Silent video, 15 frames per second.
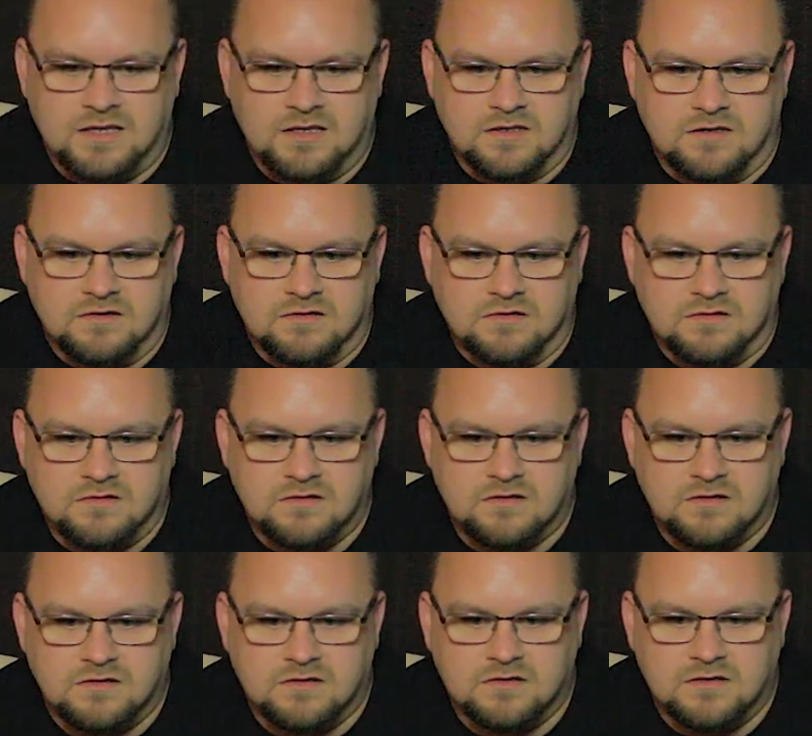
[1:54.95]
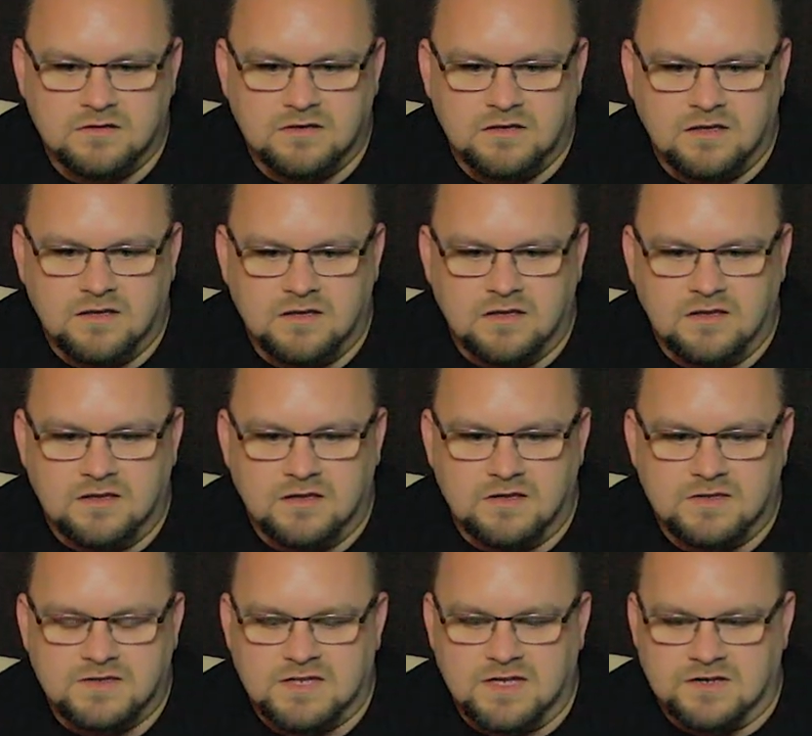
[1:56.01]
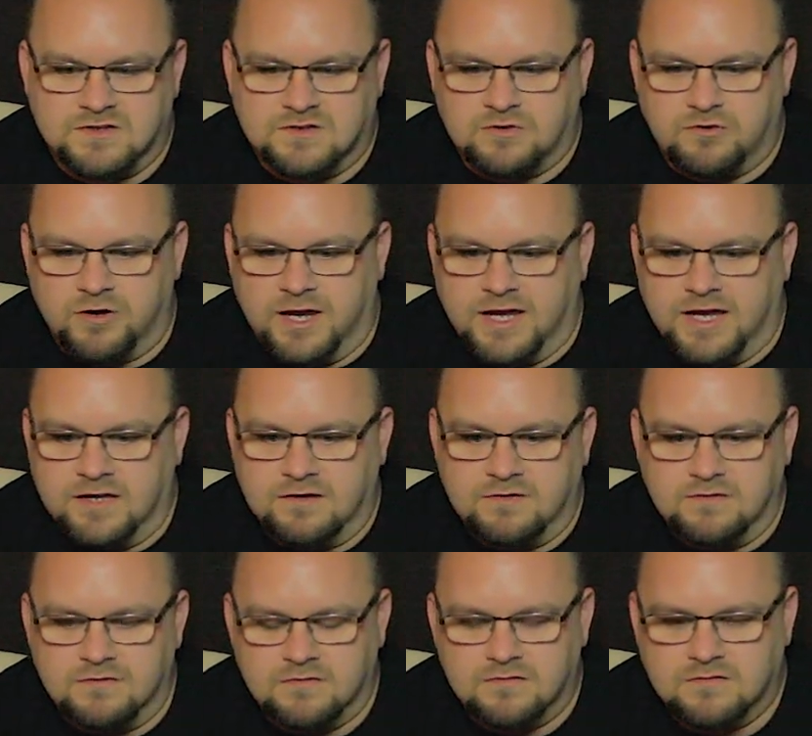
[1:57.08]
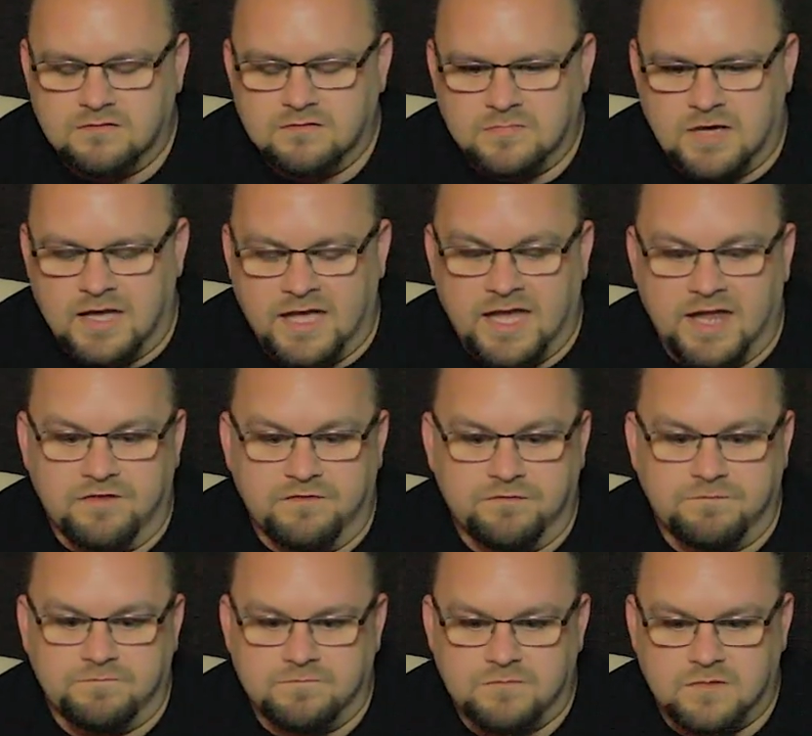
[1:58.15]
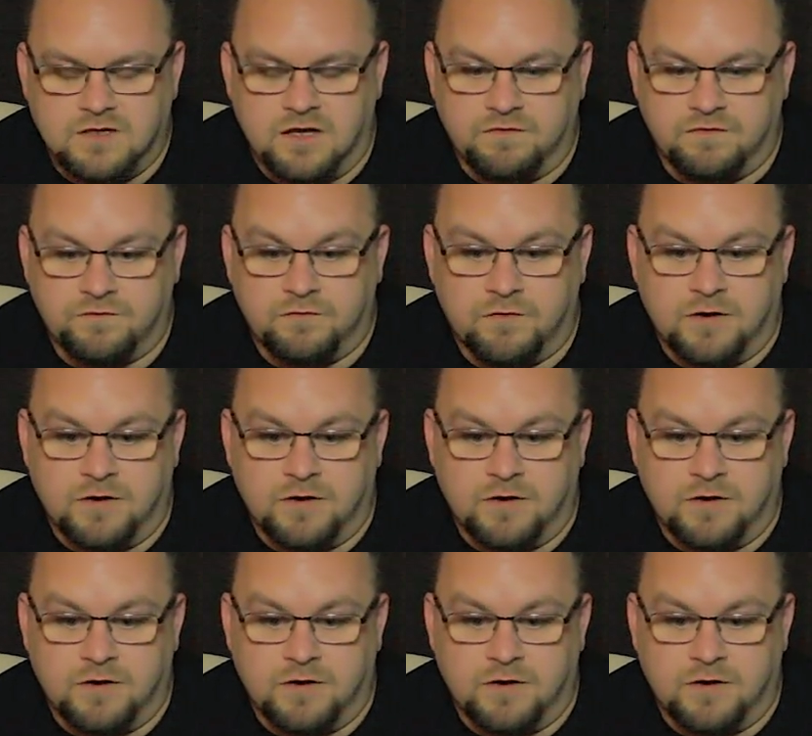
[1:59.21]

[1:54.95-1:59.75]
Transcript: In sixth grade, I had a